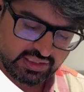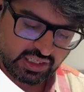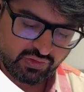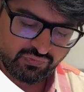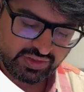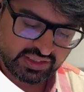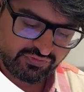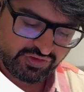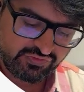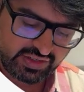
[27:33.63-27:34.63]
Now, when
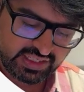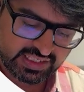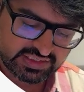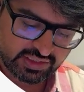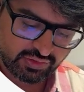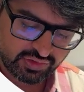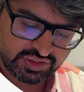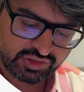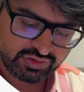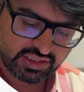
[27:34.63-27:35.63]
the free fatty acid
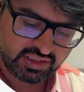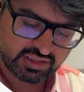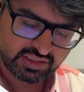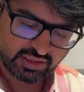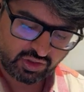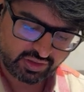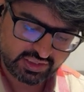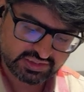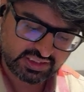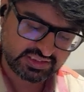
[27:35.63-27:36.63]
goes into the
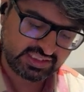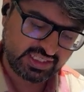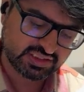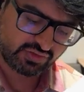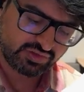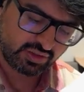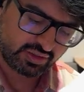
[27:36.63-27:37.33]
organs, the cells of the